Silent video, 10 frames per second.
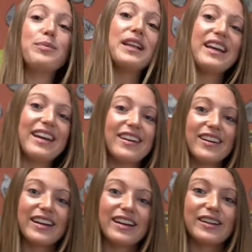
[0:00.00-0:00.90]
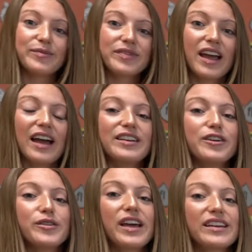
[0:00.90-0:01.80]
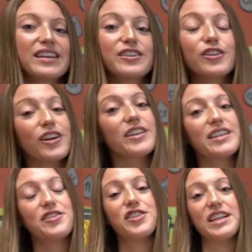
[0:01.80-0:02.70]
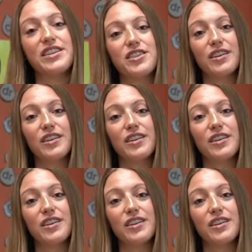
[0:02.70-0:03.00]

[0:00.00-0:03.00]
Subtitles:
play area. I know that kindergarten has changed a